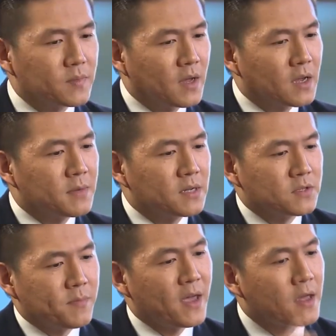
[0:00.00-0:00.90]
Talking about
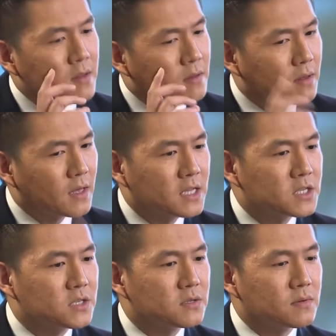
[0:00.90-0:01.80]
Japan,
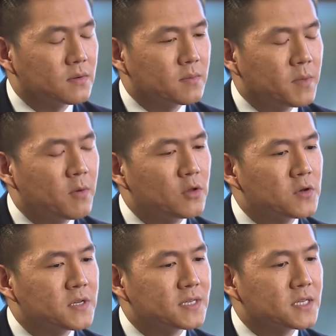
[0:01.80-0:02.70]
people
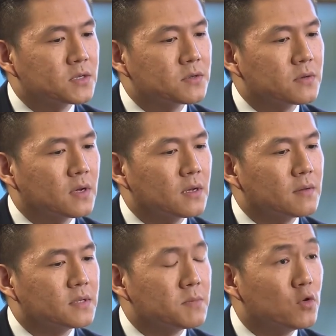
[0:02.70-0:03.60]
notice this
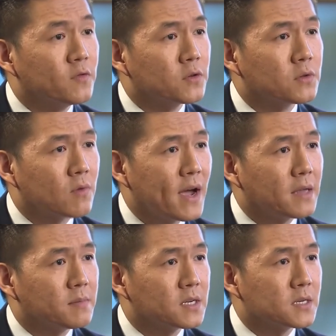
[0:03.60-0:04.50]
move to the
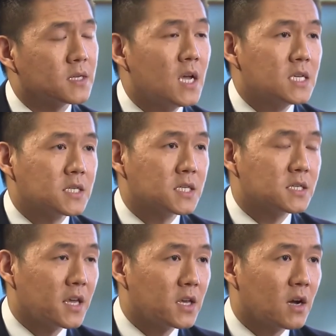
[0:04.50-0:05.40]
right because since
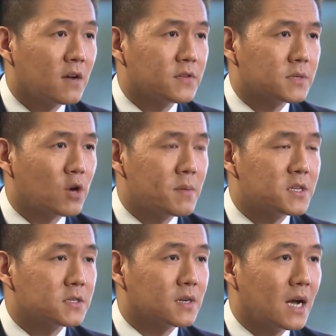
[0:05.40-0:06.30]
taking office, Prime
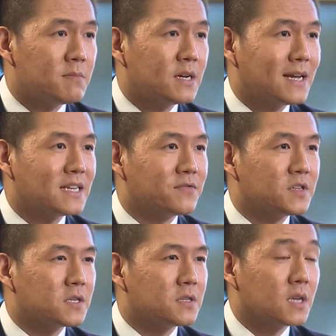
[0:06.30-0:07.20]
Minister Abe has
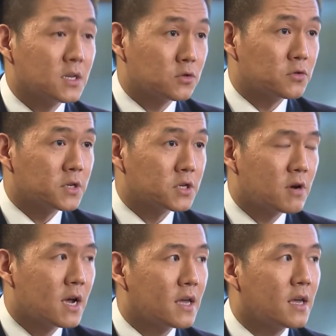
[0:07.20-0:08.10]
visited the Yasukuni
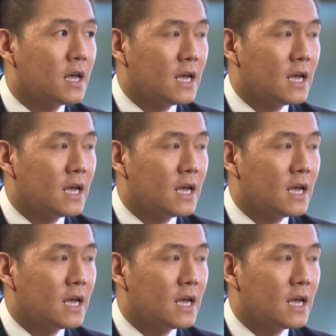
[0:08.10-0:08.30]
Shrine.